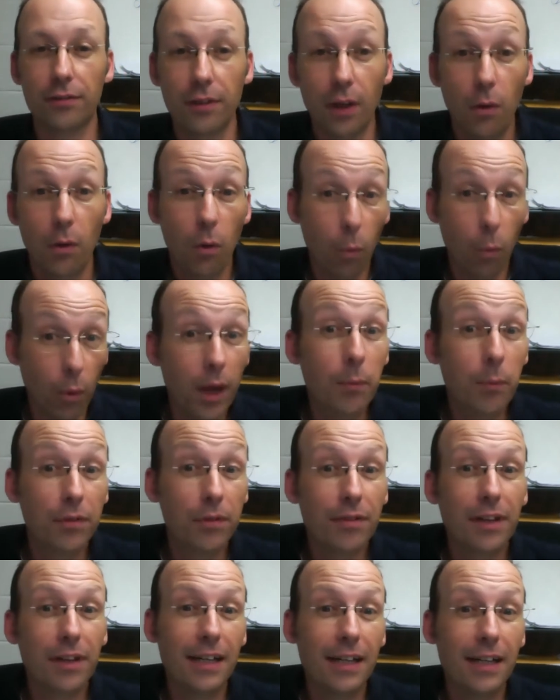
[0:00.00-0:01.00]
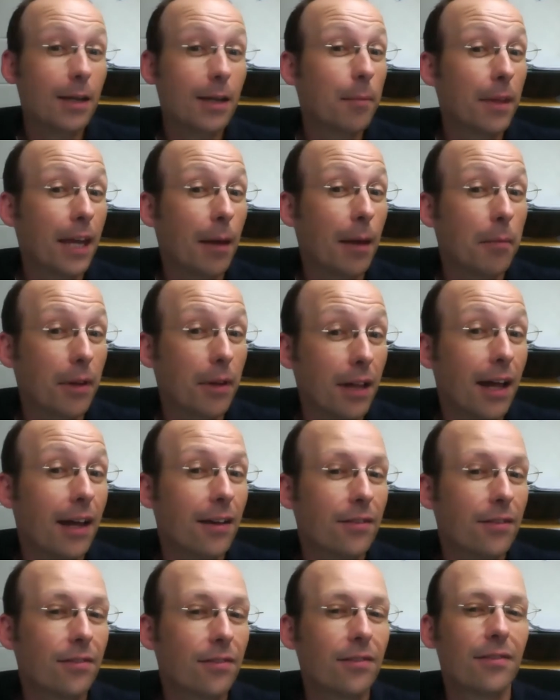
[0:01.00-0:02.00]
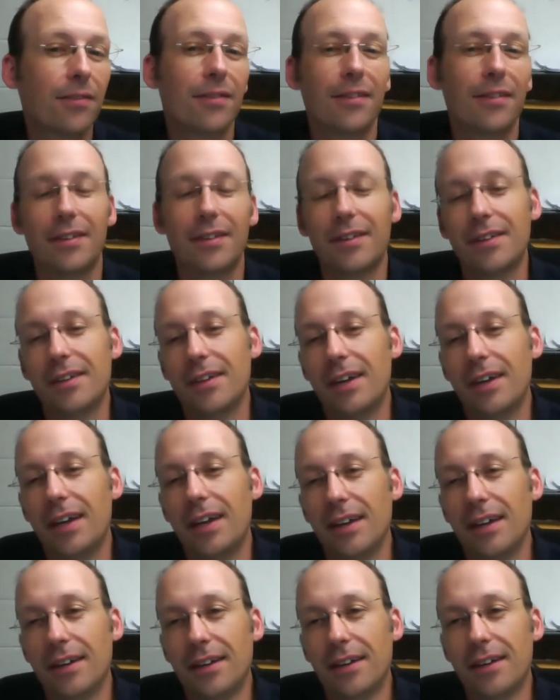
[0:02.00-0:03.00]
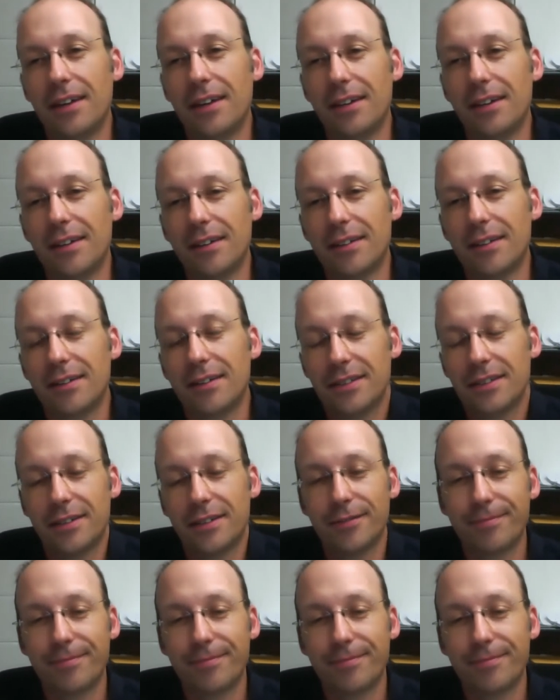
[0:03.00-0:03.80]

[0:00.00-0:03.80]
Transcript: When was the last time they came to class? And so.